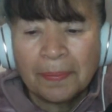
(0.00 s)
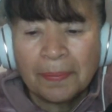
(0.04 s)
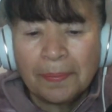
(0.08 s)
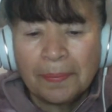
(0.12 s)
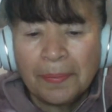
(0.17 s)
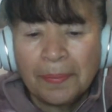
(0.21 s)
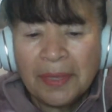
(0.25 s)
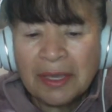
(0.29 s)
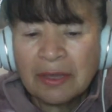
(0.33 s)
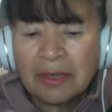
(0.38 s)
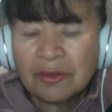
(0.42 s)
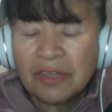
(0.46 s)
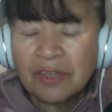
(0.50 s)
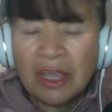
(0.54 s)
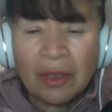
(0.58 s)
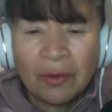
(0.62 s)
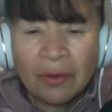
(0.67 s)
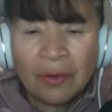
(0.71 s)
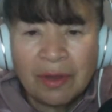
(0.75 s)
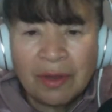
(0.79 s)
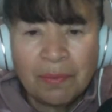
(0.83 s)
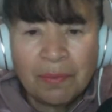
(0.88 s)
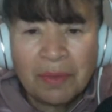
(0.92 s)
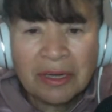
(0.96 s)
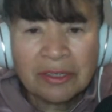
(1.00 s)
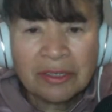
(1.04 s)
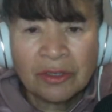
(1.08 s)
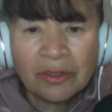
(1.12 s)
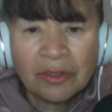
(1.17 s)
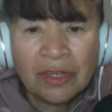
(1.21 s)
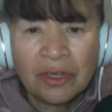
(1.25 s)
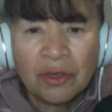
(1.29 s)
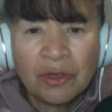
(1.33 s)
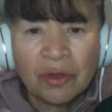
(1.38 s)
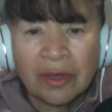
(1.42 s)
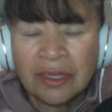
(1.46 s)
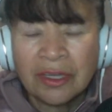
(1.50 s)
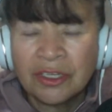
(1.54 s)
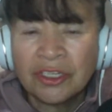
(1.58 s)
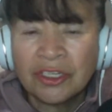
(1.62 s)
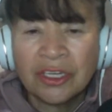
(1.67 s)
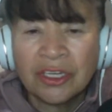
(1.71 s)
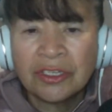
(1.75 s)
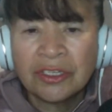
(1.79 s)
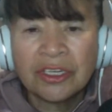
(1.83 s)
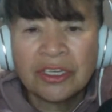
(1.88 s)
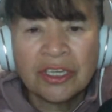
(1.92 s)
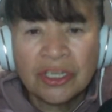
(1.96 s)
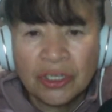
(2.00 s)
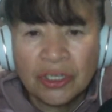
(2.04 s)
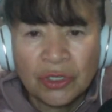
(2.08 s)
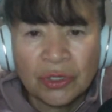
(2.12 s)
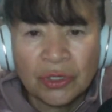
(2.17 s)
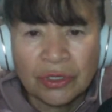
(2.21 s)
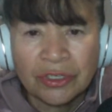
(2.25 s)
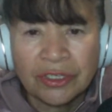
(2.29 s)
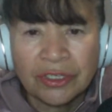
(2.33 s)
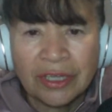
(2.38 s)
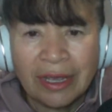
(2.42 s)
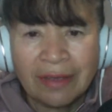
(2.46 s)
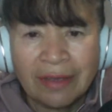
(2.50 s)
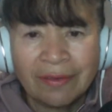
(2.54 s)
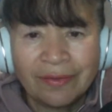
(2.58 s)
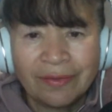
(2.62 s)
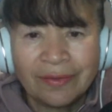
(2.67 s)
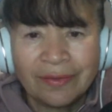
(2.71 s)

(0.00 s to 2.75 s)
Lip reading: because the only person that you can change is yourself.